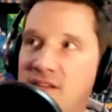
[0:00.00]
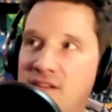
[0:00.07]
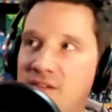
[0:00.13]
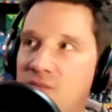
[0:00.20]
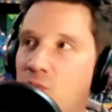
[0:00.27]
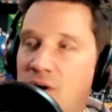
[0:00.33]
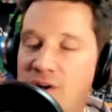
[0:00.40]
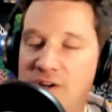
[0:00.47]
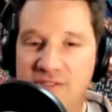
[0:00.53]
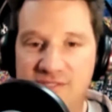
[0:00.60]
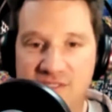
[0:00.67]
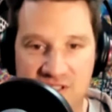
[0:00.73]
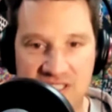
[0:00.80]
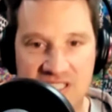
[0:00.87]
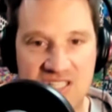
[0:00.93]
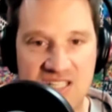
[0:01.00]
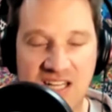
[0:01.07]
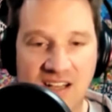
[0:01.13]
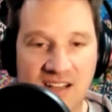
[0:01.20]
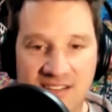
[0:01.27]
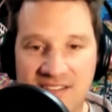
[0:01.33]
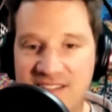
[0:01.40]
wonderful
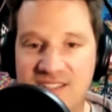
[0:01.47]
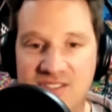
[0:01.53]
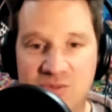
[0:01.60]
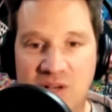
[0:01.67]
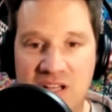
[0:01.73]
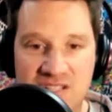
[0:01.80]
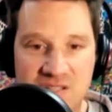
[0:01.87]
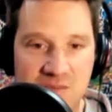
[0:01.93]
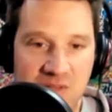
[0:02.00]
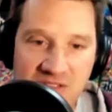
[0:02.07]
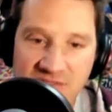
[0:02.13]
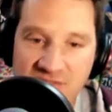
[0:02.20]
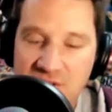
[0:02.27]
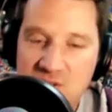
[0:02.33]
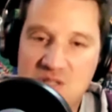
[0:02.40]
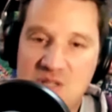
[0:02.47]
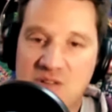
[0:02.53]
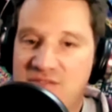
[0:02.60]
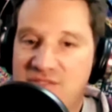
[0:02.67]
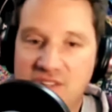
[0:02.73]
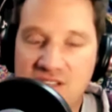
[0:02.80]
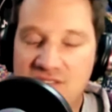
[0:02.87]
listening, as well as some
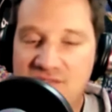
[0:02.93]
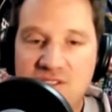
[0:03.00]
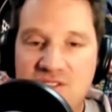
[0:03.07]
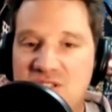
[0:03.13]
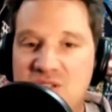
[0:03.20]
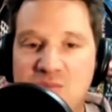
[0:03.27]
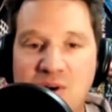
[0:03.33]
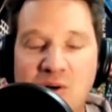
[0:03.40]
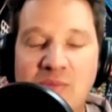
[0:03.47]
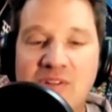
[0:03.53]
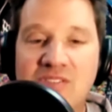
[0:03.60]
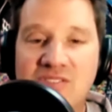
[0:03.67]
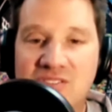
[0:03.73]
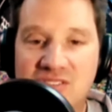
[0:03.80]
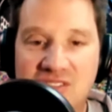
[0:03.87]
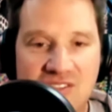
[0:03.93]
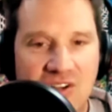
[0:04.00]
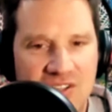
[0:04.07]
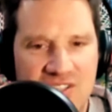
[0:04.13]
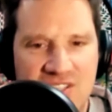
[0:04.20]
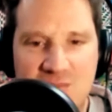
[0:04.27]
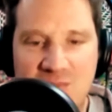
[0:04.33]
confusing moments. It's a
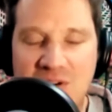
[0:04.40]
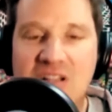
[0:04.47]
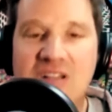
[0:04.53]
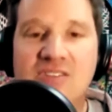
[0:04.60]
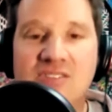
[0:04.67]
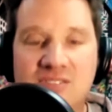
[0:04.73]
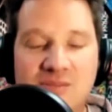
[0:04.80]
whole experience.